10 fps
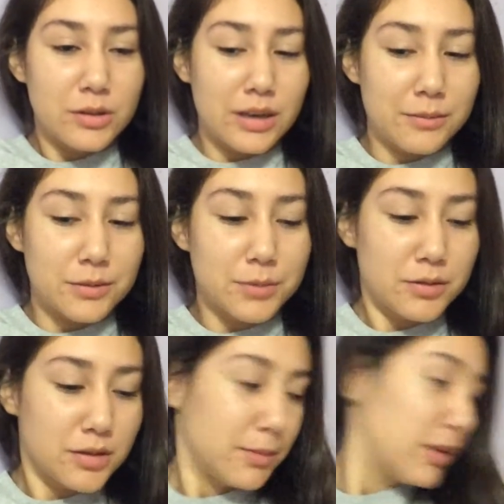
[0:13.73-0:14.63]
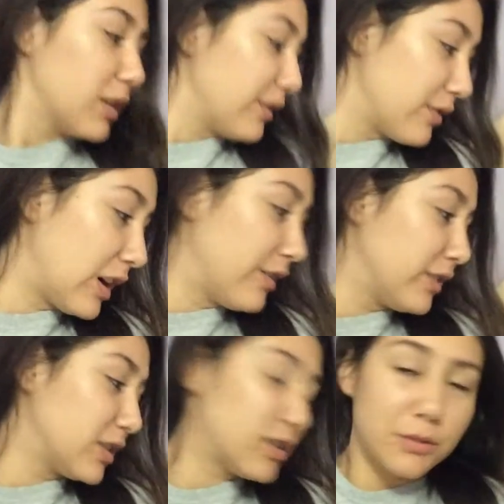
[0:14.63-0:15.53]
and I'm supposed to be looking for
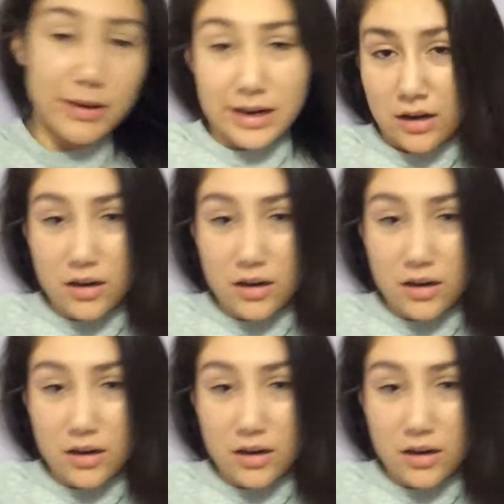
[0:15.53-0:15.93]
outfits to wear,